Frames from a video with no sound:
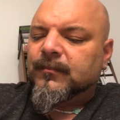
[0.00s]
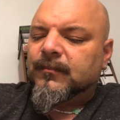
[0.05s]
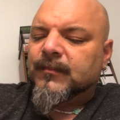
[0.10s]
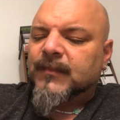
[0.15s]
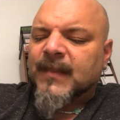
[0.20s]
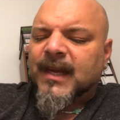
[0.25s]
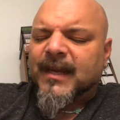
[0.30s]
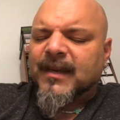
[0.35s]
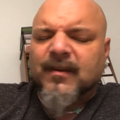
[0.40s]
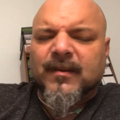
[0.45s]

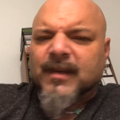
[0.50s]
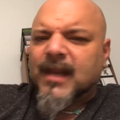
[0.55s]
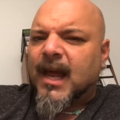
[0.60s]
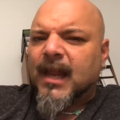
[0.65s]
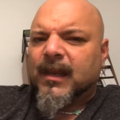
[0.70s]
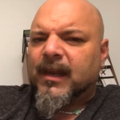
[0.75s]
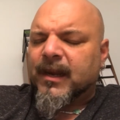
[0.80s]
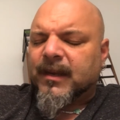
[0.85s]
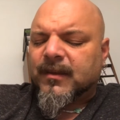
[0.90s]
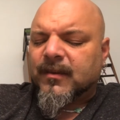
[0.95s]
I did
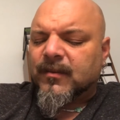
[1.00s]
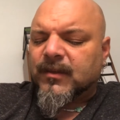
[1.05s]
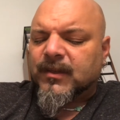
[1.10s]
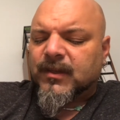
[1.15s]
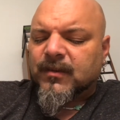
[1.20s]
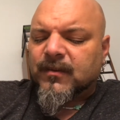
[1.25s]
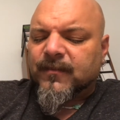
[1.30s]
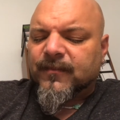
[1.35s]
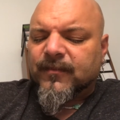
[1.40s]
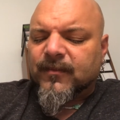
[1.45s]
not like those
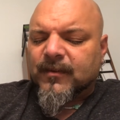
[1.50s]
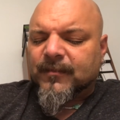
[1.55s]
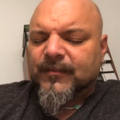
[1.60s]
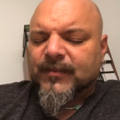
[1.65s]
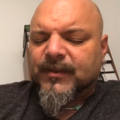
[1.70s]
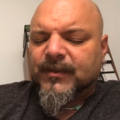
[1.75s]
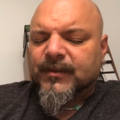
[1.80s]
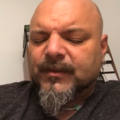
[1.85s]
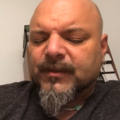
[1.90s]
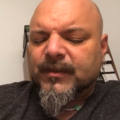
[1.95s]

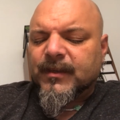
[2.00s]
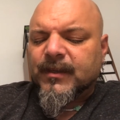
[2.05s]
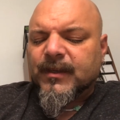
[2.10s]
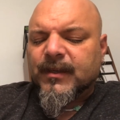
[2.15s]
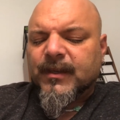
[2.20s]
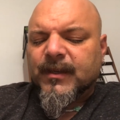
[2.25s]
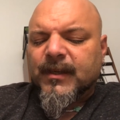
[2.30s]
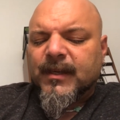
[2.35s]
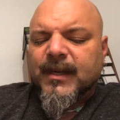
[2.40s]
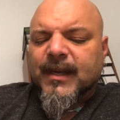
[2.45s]
uniforms.
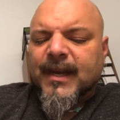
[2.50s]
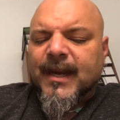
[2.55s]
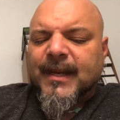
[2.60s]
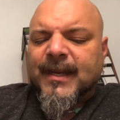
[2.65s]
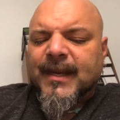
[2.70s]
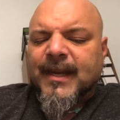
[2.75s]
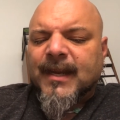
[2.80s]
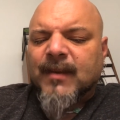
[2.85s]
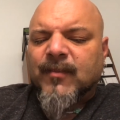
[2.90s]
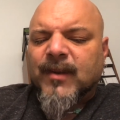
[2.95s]

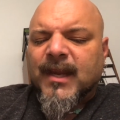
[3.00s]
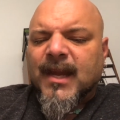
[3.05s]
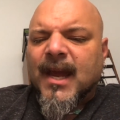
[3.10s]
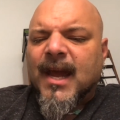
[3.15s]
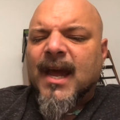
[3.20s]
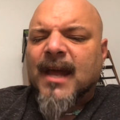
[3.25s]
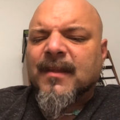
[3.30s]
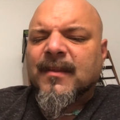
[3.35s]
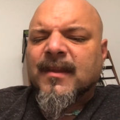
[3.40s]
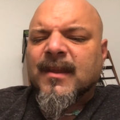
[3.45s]
And then we
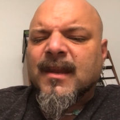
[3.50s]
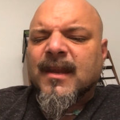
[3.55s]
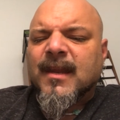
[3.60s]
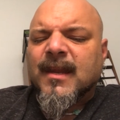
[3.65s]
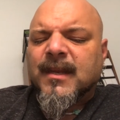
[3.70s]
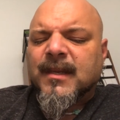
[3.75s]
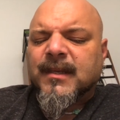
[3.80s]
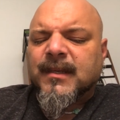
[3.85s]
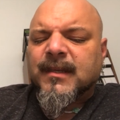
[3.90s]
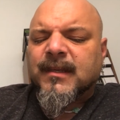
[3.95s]
got
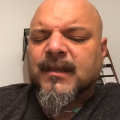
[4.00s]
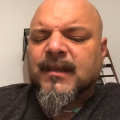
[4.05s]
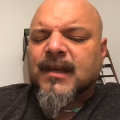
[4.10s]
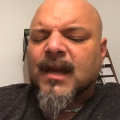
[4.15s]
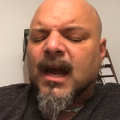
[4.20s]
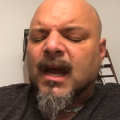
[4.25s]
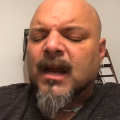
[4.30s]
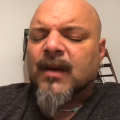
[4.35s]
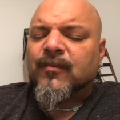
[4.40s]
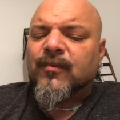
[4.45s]
the
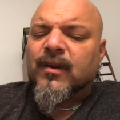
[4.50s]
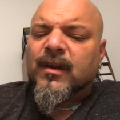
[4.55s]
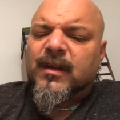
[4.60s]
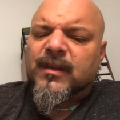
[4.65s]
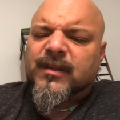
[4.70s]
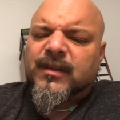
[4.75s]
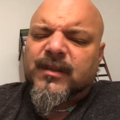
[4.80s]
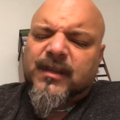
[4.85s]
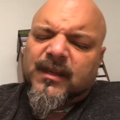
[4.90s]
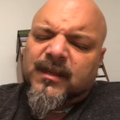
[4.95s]

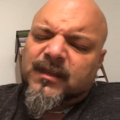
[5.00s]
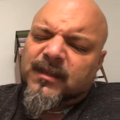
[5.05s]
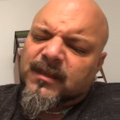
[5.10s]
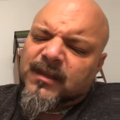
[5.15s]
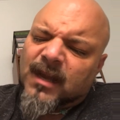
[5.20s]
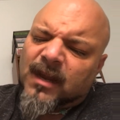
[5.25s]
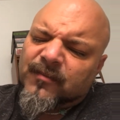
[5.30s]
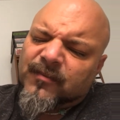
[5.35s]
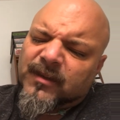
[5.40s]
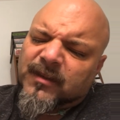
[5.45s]
Donruss. This is
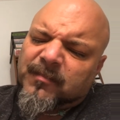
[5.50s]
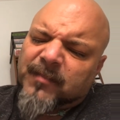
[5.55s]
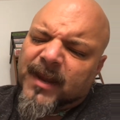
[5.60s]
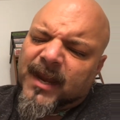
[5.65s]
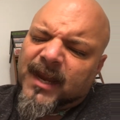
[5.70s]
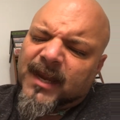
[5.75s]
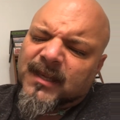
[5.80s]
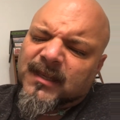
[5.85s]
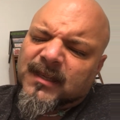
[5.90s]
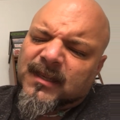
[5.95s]
Donruss
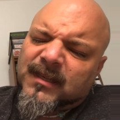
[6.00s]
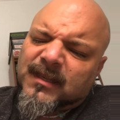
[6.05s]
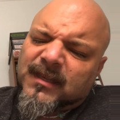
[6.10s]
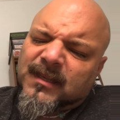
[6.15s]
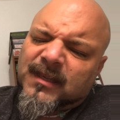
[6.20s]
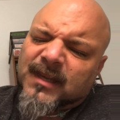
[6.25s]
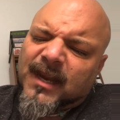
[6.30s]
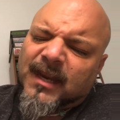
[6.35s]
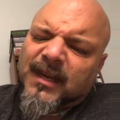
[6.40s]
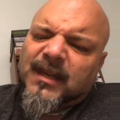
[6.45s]
base. This
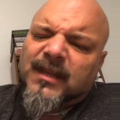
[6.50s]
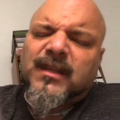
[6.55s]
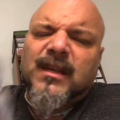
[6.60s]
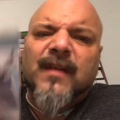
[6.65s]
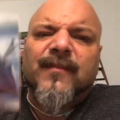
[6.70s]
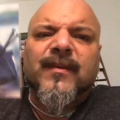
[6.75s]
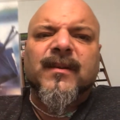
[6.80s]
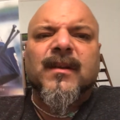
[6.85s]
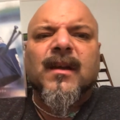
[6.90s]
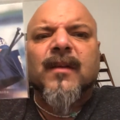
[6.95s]
is
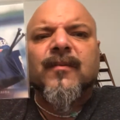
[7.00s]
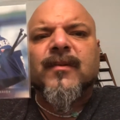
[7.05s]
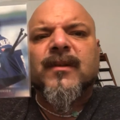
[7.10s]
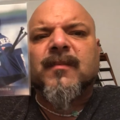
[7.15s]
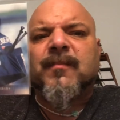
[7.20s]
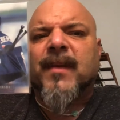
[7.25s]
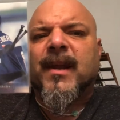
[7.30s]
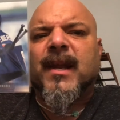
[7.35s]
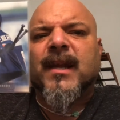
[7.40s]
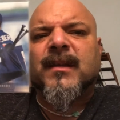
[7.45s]
97
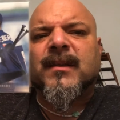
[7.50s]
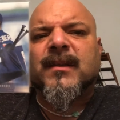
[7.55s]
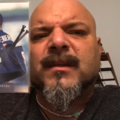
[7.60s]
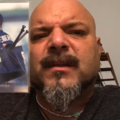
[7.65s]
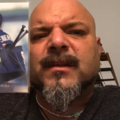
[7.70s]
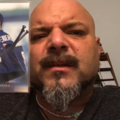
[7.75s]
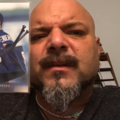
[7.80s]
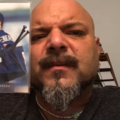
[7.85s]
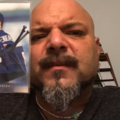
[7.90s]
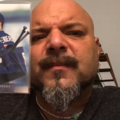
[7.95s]
Donruss base.